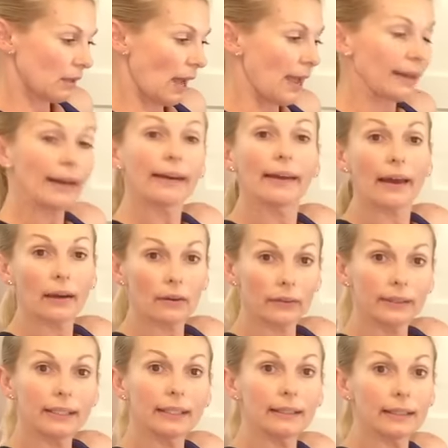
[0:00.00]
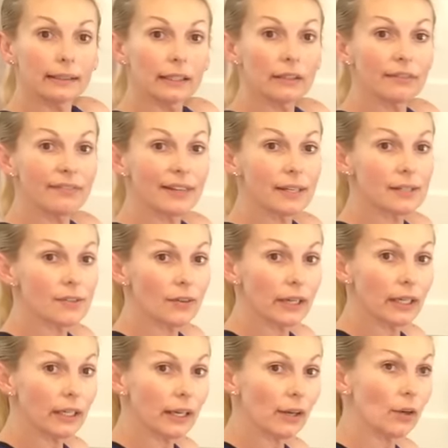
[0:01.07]
I can guarantee that it feels
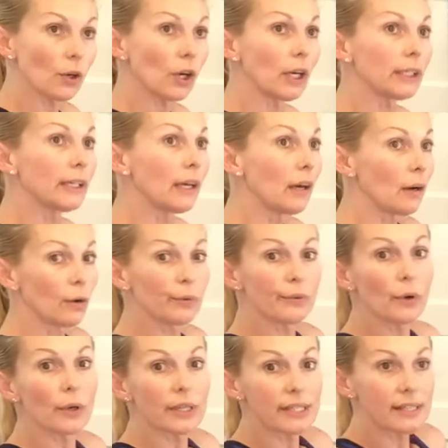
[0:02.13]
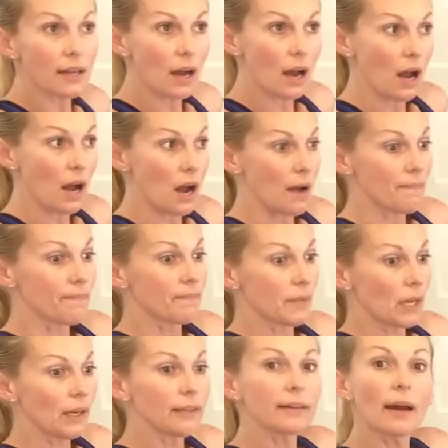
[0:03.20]
really good. Of course,
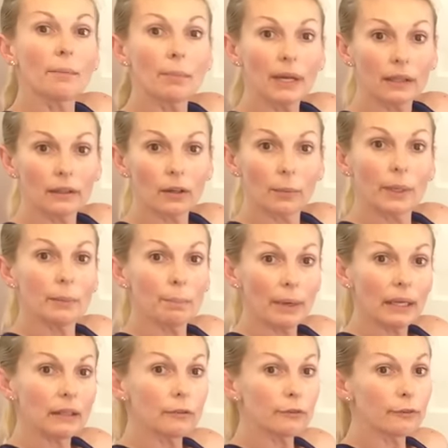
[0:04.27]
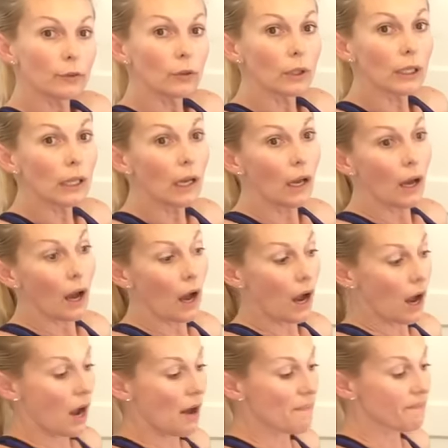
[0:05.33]
it can be a little bit painful,
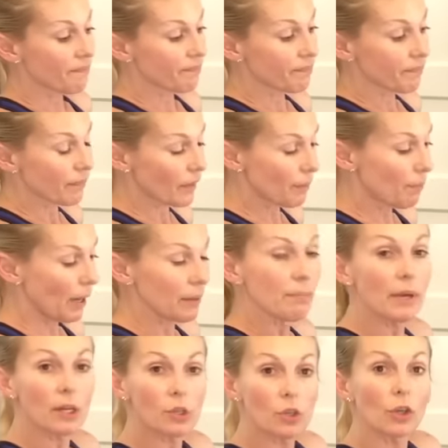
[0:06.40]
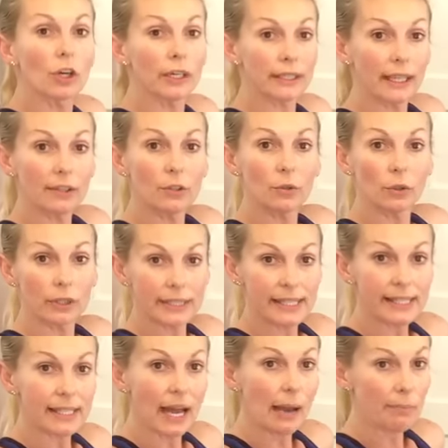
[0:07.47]
but make sure that you don't
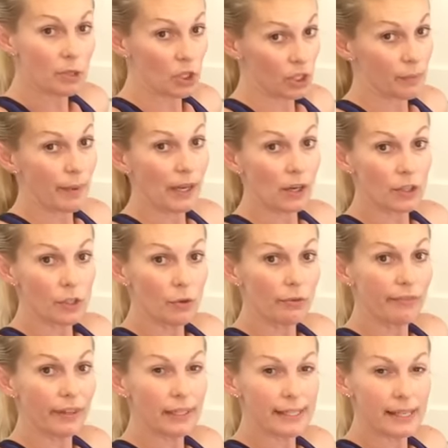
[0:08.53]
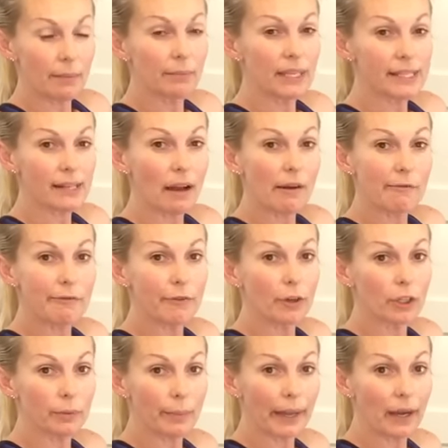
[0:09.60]
stop just because you feel some
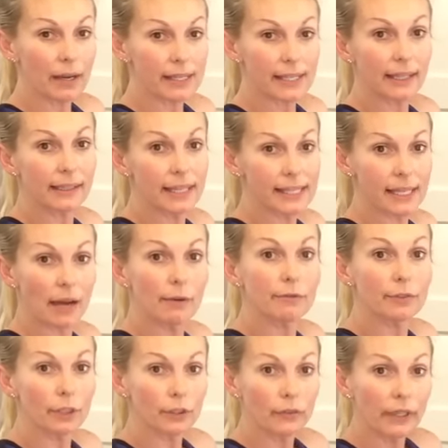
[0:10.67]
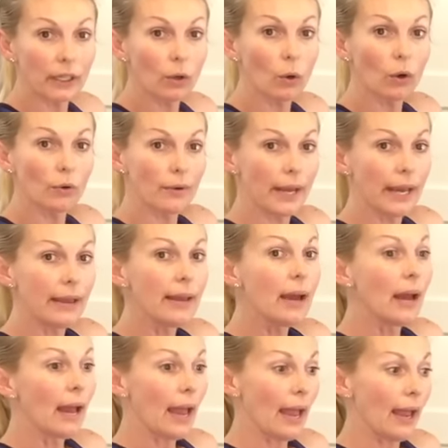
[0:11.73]
discomfort, because the discomfort will go away
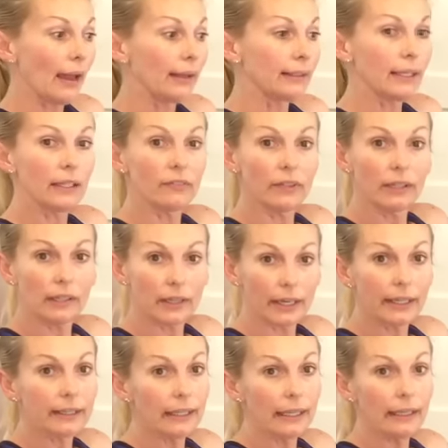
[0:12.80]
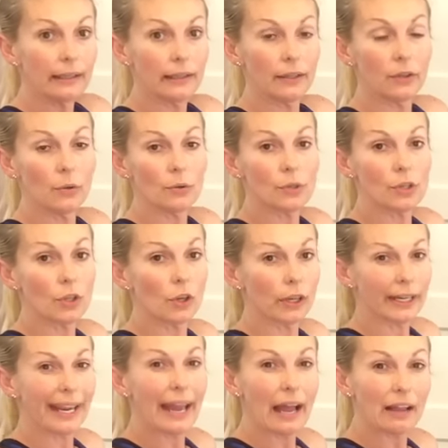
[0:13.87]
and it will greatly reduce your
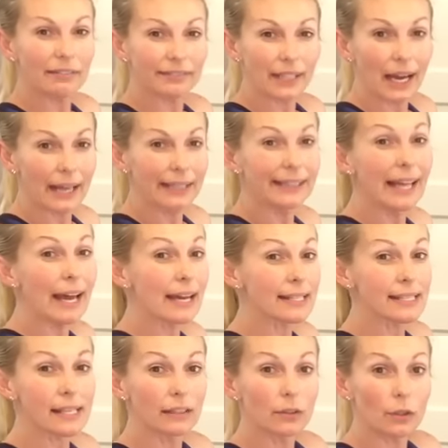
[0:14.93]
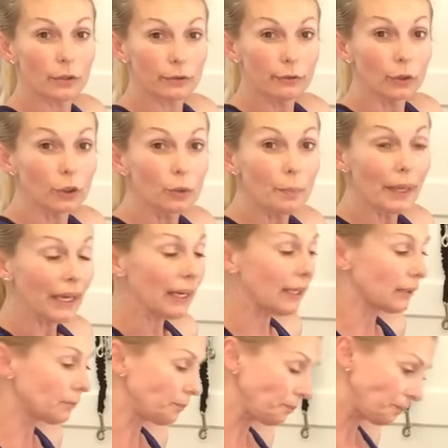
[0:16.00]
calf tightness and your foot
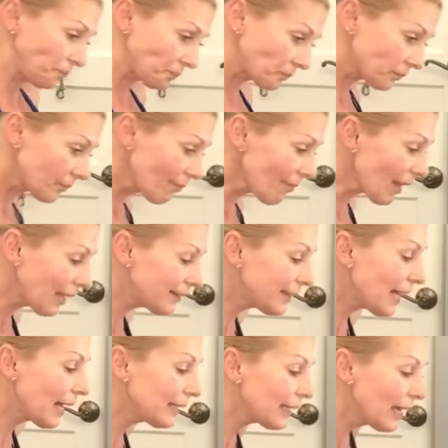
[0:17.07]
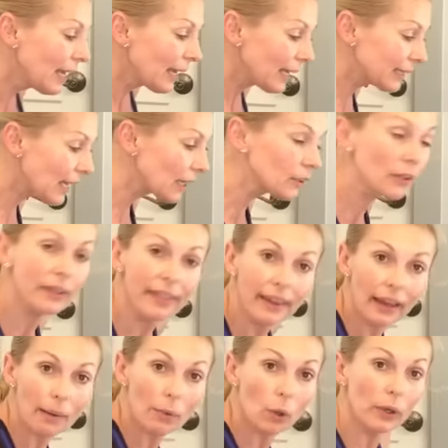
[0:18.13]
pain. Then another
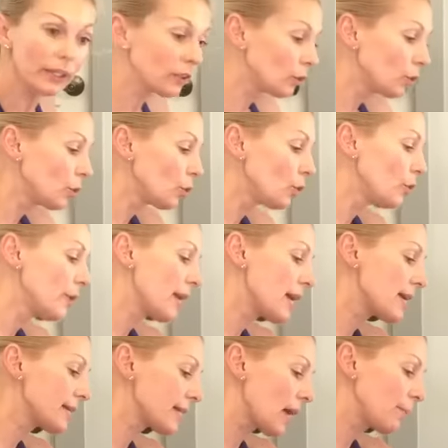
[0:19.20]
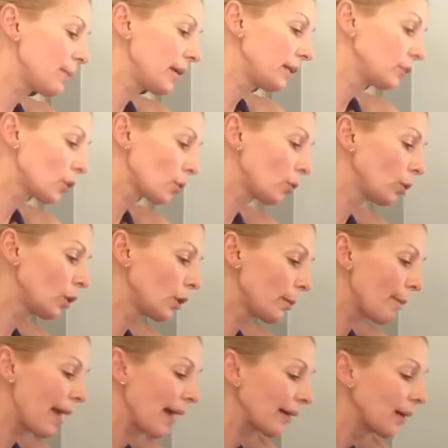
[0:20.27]
thing I'm going to do is I bring the roller
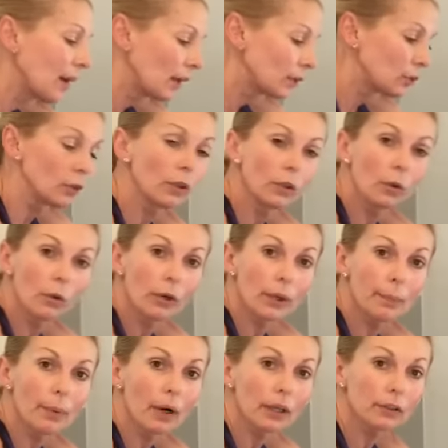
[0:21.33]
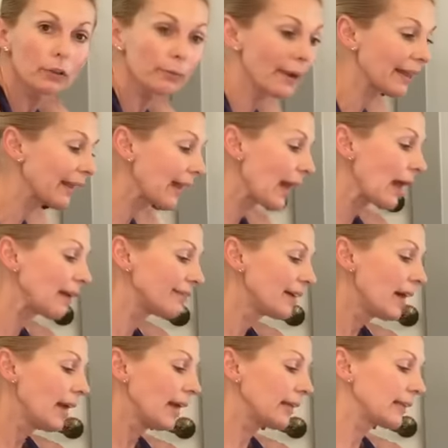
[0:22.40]
back to the lower part of my calf
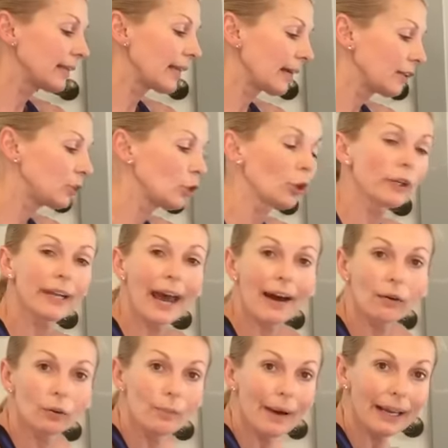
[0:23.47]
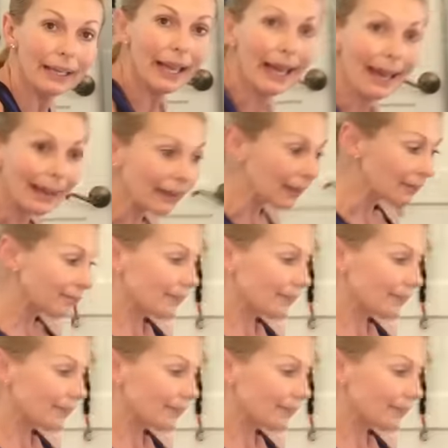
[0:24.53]
and then I turn out my leg.